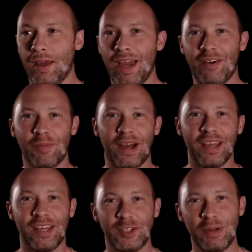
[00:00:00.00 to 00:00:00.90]
Hey,
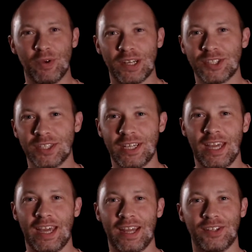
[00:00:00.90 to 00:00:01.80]
everybody. It's me, Russell,
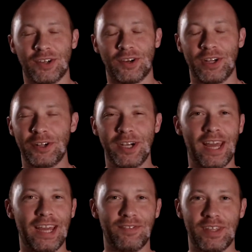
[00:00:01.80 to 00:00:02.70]
again. So another
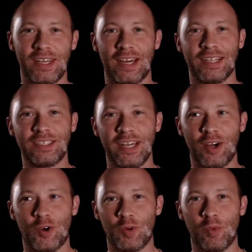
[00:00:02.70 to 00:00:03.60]
day of the
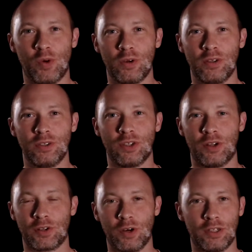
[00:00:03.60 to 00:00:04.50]
stay-at-home orders
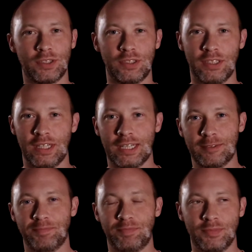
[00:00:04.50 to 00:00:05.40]
all across
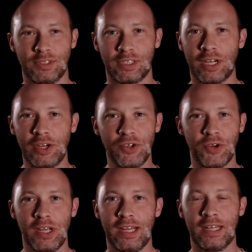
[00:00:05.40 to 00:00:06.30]
the
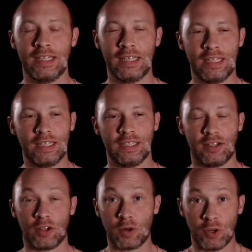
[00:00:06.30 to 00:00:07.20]
country and
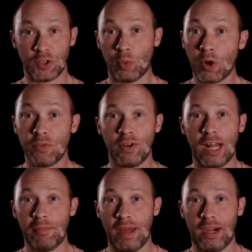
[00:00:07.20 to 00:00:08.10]
all across the world, for
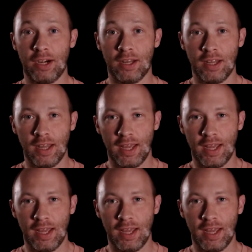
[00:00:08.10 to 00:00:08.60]
that matter.